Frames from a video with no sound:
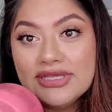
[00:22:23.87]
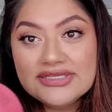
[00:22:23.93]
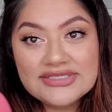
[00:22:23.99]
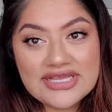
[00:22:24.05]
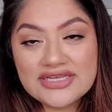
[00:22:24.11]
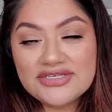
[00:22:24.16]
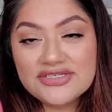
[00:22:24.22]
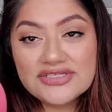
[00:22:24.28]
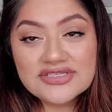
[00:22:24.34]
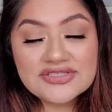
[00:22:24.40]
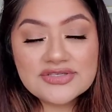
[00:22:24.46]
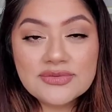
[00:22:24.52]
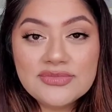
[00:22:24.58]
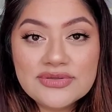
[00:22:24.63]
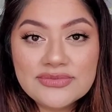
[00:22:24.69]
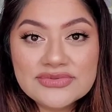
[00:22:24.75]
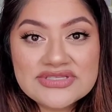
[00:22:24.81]
because I just
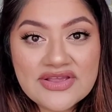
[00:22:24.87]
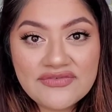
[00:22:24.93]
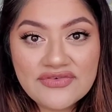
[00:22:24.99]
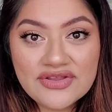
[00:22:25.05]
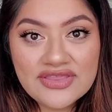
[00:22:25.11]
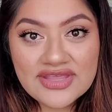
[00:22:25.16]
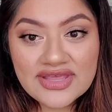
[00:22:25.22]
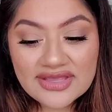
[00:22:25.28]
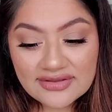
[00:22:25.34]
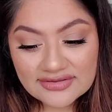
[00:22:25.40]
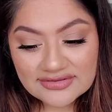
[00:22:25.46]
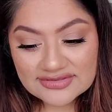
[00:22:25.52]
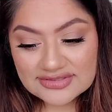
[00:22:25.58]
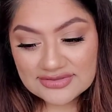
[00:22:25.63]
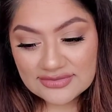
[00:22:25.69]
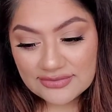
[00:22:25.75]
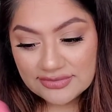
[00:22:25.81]
assumed it was everything
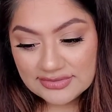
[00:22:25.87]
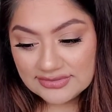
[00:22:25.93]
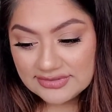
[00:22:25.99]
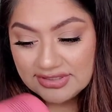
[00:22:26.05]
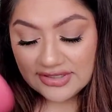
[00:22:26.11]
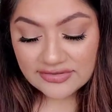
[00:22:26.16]
else or,